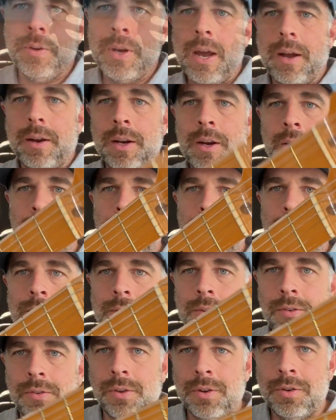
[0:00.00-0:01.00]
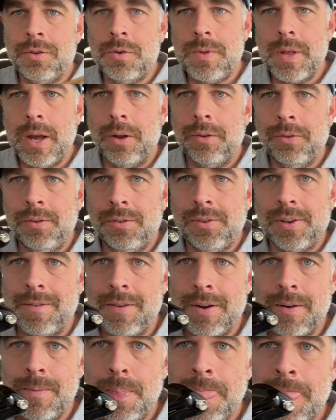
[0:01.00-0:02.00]
yeah, here it is. This is a
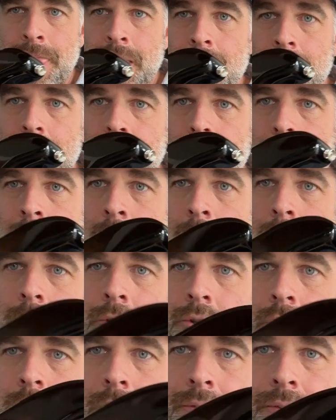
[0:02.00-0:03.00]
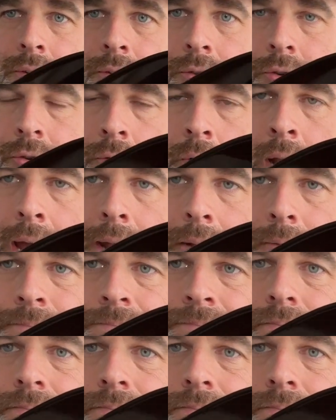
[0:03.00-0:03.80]
2007 Eric Johnson Strat